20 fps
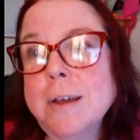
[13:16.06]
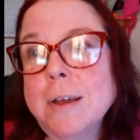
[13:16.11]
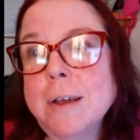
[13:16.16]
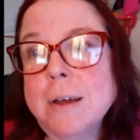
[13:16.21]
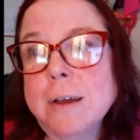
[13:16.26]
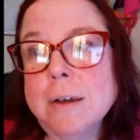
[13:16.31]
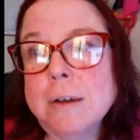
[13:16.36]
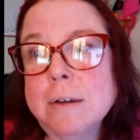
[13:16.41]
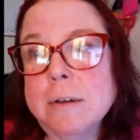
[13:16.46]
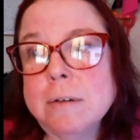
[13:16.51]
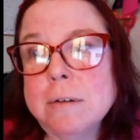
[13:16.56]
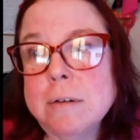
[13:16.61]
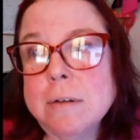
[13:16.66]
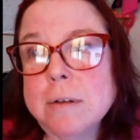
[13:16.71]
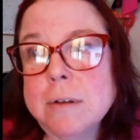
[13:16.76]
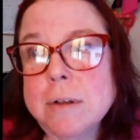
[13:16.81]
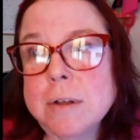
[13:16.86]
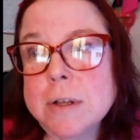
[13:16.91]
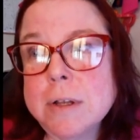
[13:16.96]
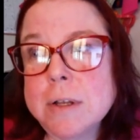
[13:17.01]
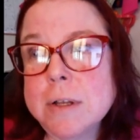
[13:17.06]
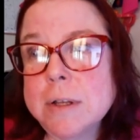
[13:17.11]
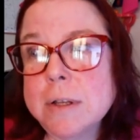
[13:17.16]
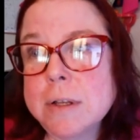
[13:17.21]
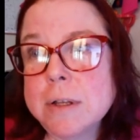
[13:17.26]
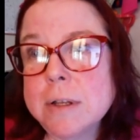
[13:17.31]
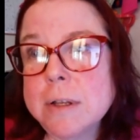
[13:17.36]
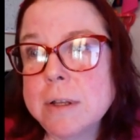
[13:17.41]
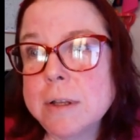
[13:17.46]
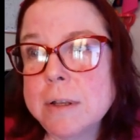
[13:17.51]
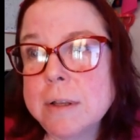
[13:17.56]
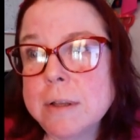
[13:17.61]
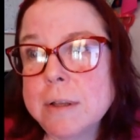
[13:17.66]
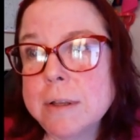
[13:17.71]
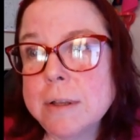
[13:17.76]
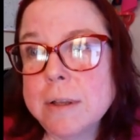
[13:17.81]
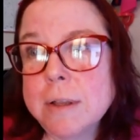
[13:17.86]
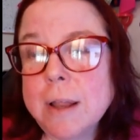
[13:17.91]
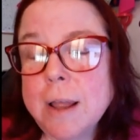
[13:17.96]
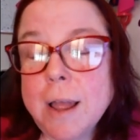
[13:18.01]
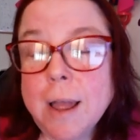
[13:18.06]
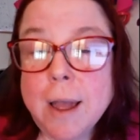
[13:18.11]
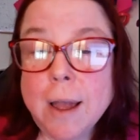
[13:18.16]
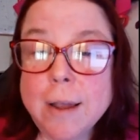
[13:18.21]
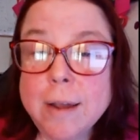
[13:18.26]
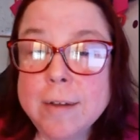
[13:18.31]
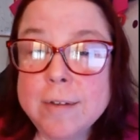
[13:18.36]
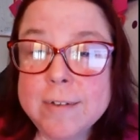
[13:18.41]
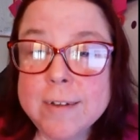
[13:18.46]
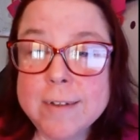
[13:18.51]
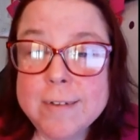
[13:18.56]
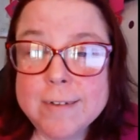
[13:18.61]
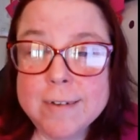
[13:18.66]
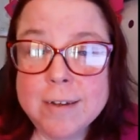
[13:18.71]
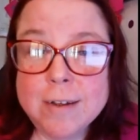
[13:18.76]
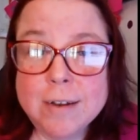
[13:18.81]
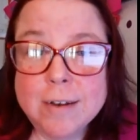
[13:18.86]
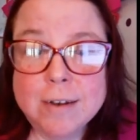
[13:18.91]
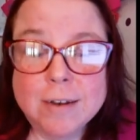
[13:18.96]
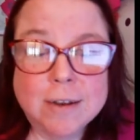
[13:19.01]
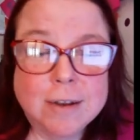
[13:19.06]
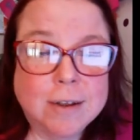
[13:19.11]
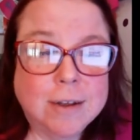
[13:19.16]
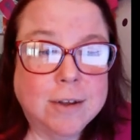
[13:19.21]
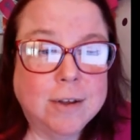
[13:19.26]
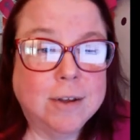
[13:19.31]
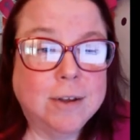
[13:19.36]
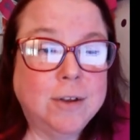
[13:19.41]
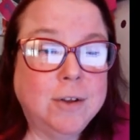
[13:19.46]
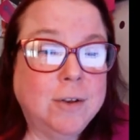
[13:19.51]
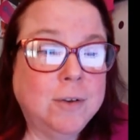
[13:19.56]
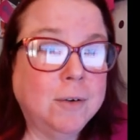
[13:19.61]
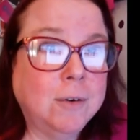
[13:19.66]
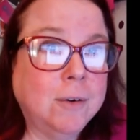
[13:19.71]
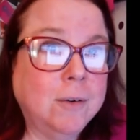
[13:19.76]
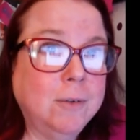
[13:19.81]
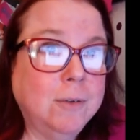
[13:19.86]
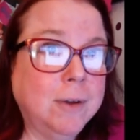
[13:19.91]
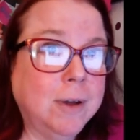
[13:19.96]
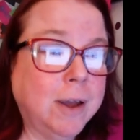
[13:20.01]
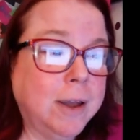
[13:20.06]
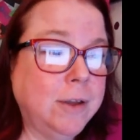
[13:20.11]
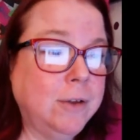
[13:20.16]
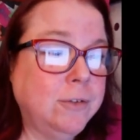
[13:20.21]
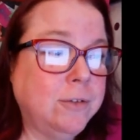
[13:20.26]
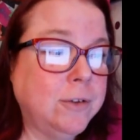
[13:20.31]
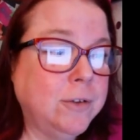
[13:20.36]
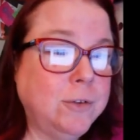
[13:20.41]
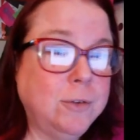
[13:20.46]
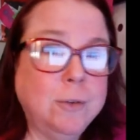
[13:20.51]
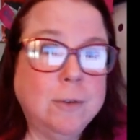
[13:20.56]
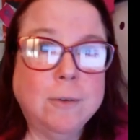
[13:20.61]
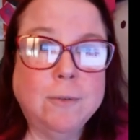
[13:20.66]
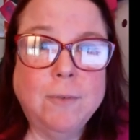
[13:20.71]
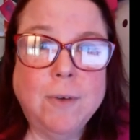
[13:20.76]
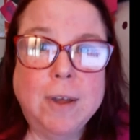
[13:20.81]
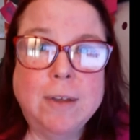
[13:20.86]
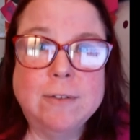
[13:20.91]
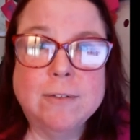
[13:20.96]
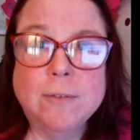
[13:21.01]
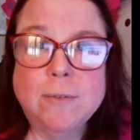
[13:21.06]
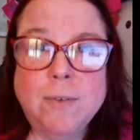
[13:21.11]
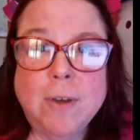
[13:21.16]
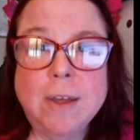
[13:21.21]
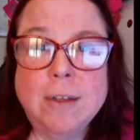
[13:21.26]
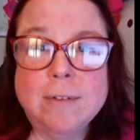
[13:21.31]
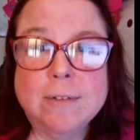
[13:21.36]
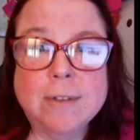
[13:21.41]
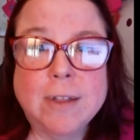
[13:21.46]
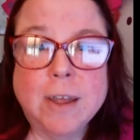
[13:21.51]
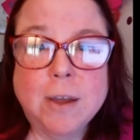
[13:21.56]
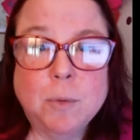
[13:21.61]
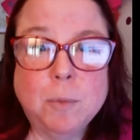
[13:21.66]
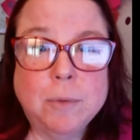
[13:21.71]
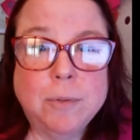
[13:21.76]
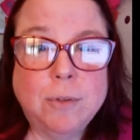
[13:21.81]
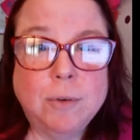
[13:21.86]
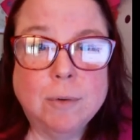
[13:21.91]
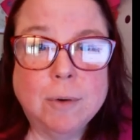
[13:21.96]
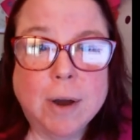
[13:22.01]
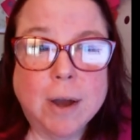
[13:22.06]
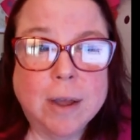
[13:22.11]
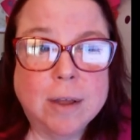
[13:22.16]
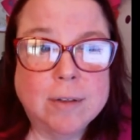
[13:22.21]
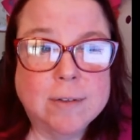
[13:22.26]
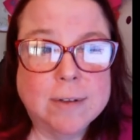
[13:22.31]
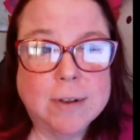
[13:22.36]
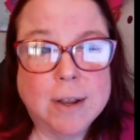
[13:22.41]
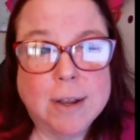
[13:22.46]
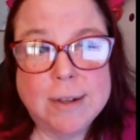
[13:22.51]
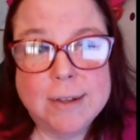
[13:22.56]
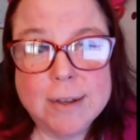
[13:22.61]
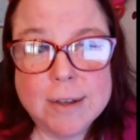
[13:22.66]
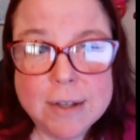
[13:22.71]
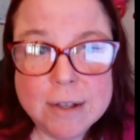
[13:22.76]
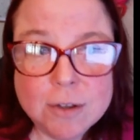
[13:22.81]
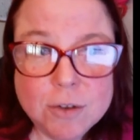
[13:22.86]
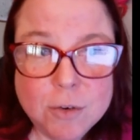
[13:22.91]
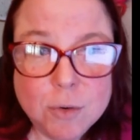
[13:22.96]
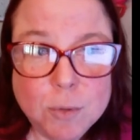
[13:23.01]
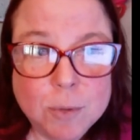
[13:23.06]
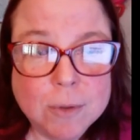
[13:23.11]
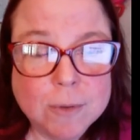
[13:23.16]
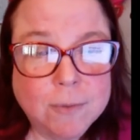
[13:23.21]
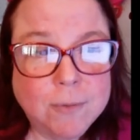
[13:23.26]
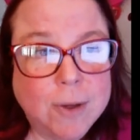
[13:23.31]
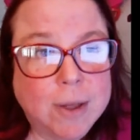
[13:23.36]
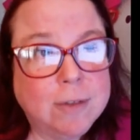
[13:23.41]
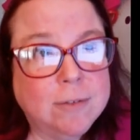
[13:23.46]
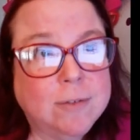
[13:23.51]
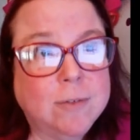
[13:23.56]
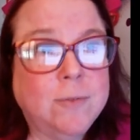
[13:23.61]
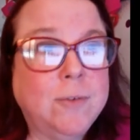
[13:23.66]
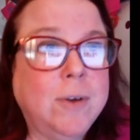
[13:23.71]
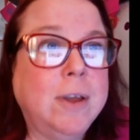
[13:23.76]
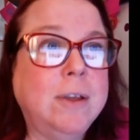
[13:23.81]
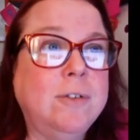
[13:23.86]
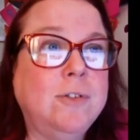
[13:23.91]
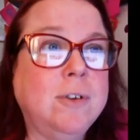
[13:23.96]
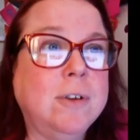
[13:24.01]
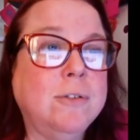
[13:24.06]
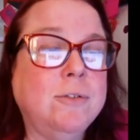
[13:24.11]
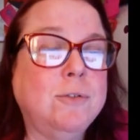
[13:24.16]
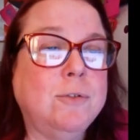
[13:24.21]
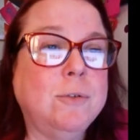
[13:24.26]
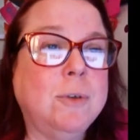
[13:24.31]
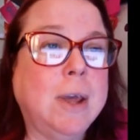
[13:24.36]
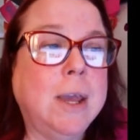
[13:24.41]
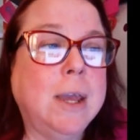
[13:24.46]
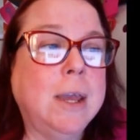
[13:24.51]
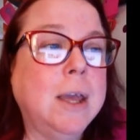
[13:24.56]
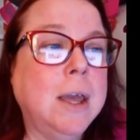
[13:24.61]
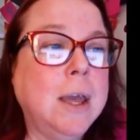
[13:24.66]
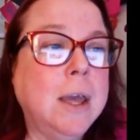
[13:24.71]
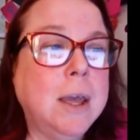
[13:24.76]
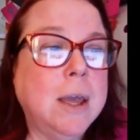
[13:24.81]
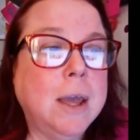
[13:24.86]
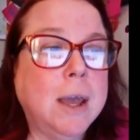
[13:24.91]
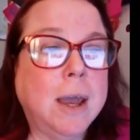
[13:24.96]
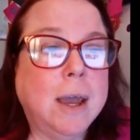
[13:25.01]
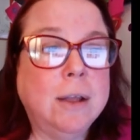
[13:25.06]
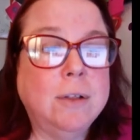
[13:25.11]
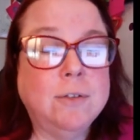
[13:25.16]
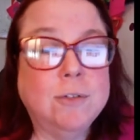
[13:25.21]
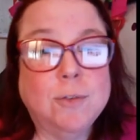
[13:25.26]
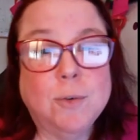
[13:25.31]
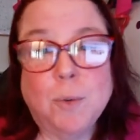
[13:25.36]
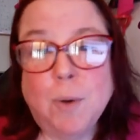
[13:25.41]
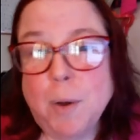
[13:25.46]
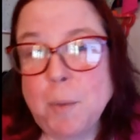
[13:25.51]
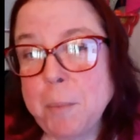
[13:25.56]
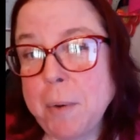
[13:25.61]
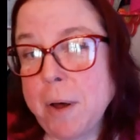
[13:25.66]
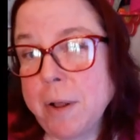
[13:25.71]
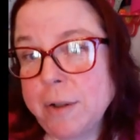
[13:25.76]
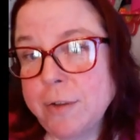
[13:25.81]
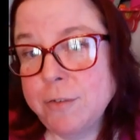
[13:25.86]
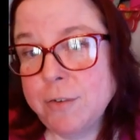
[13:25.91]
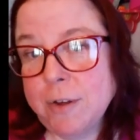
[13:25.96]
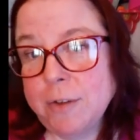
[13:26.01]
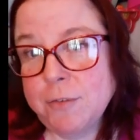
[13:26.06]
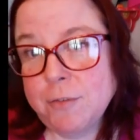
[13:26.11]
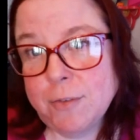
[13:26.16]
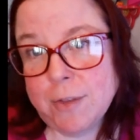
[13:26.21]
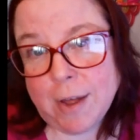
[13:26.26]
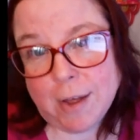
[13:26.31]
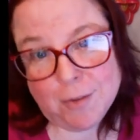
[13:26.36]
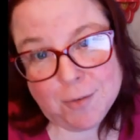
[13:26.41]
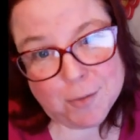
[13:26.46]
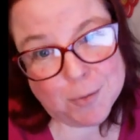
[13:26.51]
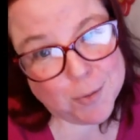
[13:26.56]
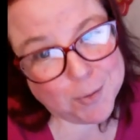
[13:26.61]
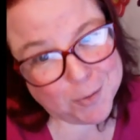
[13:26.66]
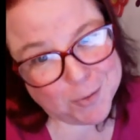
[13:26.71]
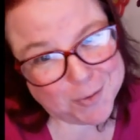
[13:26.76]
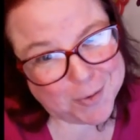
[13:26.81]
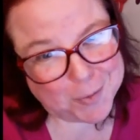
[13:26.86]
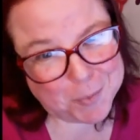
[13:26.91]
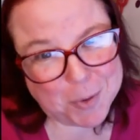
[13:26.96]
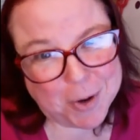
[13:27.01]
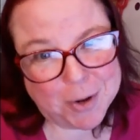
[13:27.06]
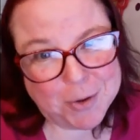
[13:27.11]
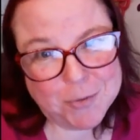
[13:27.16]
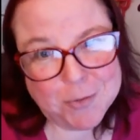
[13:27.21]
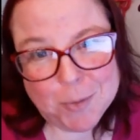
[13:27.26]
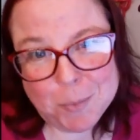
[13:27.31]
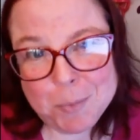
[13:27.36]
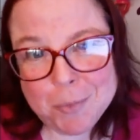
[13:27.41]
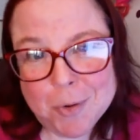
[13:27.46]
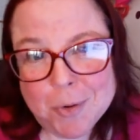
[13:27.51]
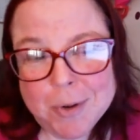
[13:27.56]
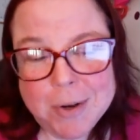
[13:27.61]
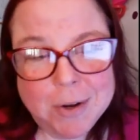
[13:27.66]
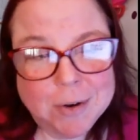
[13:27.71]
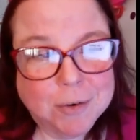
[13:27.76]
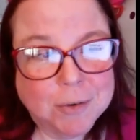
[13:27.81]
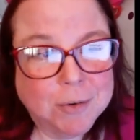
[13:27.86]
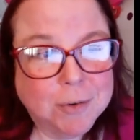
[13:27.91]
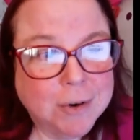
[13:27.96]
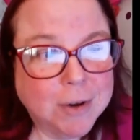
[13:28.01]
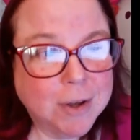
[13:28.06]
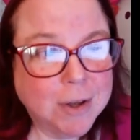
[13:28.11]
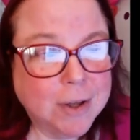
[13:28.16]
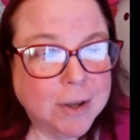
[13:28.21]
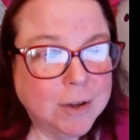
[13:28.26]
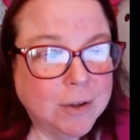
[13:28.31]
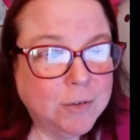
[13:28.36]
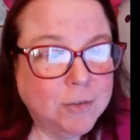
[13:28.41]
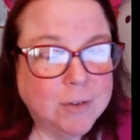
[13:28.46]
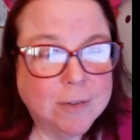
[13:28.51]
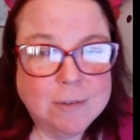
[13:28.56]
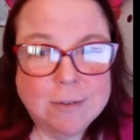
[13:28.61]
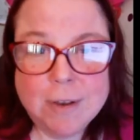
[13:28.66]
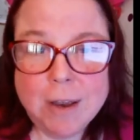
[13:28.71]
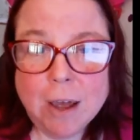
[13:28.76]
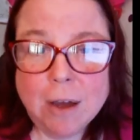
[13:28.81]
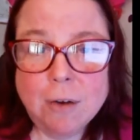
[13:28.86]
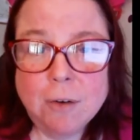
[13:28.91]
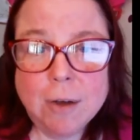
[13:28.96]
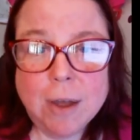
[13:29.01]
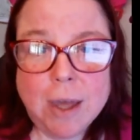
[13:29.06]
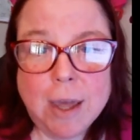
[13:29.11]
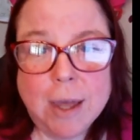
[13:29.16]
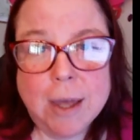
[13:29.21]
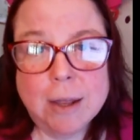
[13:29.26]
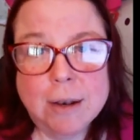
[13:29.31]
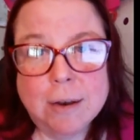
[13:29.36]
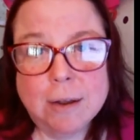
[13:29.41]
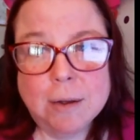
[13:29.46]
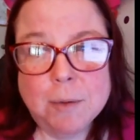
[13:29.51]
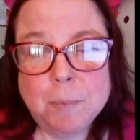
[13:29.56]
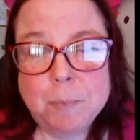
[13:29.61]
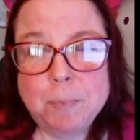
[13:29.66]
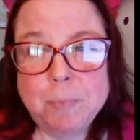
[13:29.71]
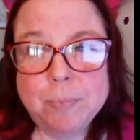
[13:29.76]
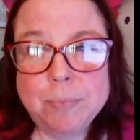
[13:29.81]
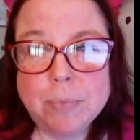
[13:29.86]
Uh, I guess that's it you know, I usually do the face-to-face -face thing with you guys, and I didn't do the face-to-face -face yesterday, and so I apologize for that. So that's why I jumped on here just now, and um,